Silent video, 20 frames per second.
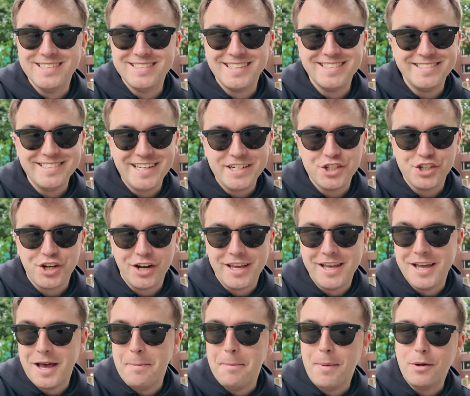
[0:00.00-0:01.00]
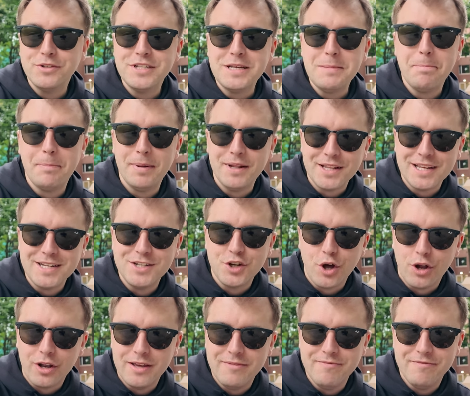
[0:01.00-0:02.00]
is essentially a multi-billion
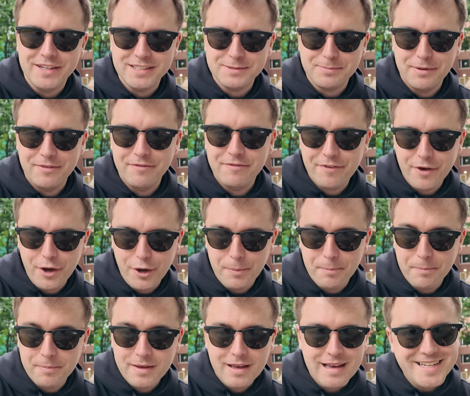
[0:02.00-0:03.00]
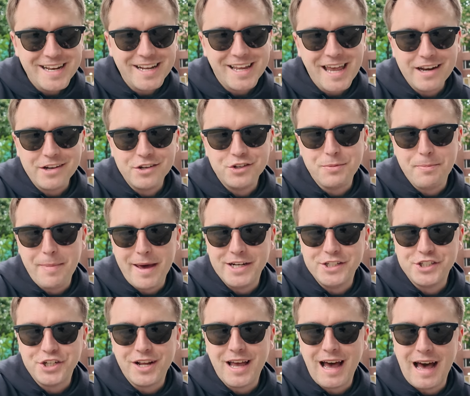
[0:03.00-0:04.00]
dollar investment firm dedicated to
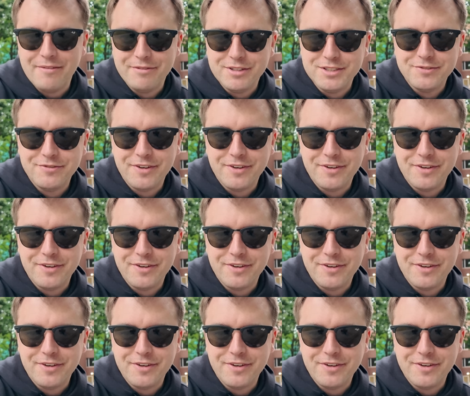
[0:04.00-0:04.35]
managing Harvard's